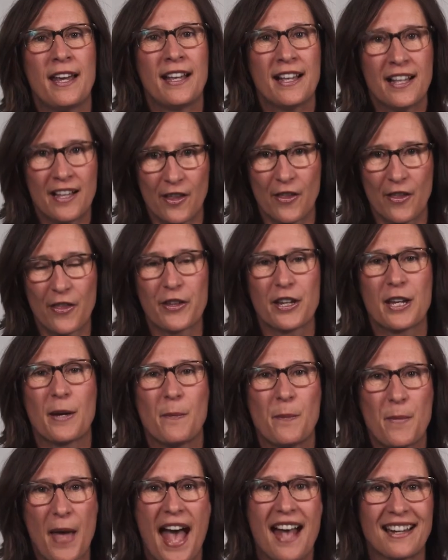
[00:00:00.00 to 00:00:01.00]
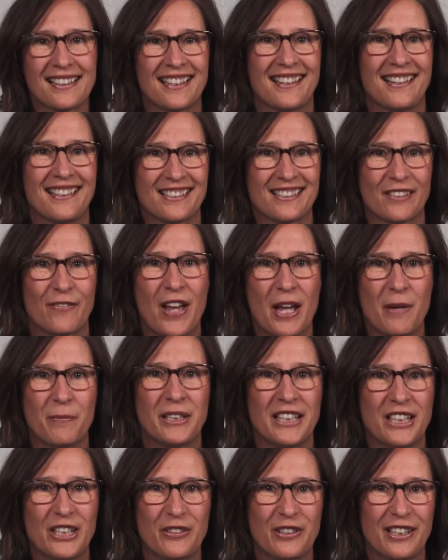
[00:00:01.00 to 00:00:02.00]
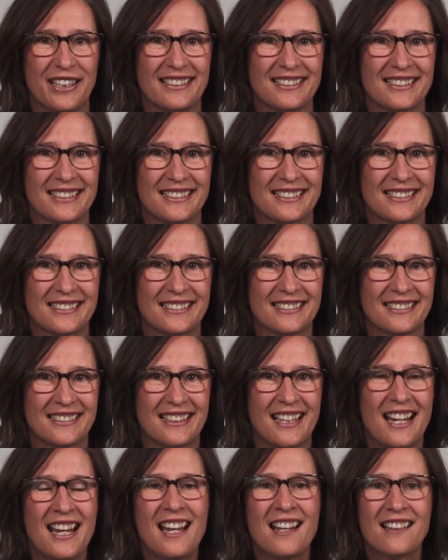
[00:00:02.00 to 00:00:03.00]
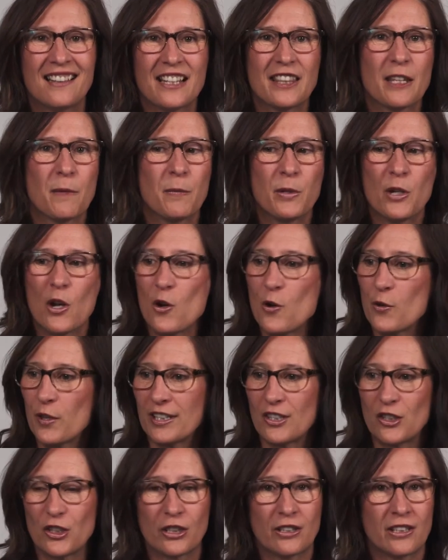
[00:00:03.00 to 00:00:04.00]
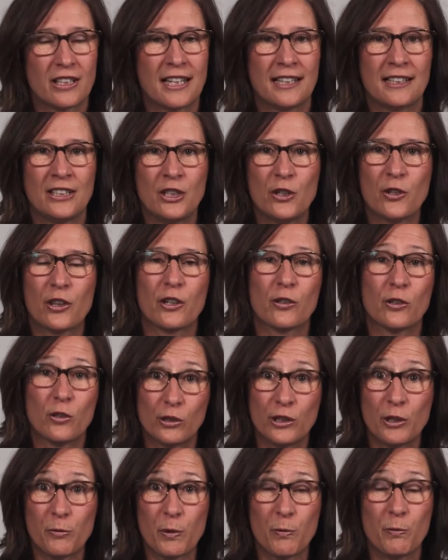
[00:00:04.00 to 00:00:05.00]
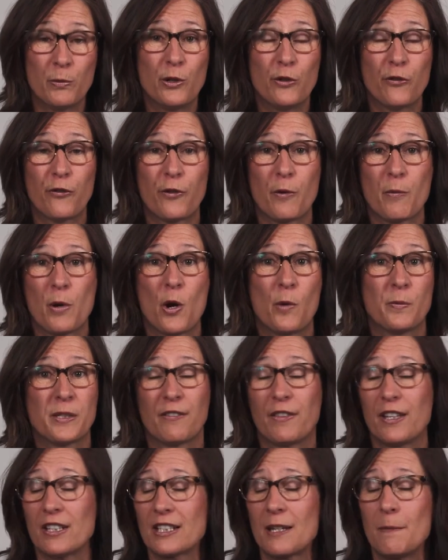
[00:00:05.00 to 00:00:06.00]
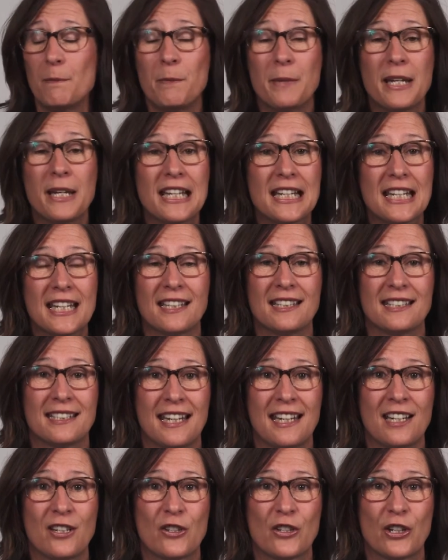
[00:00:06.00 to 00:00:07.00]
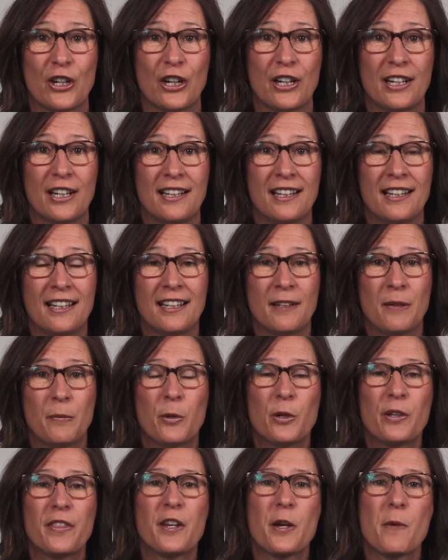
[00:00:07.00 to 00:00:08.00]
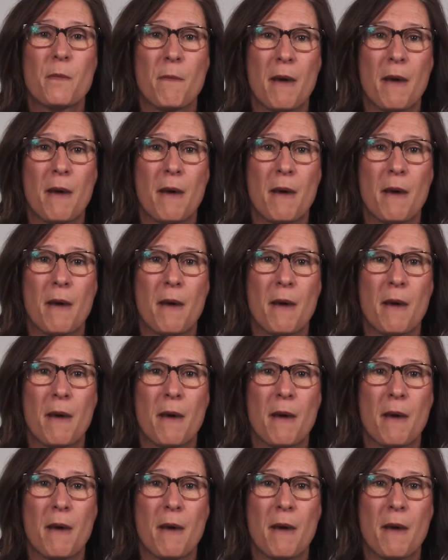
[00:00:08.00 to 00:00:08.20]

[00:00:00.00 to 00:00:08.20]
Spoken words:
health come back to this family unit. Let them know that children and youth are only removed from homes if there's immediate danger. Put their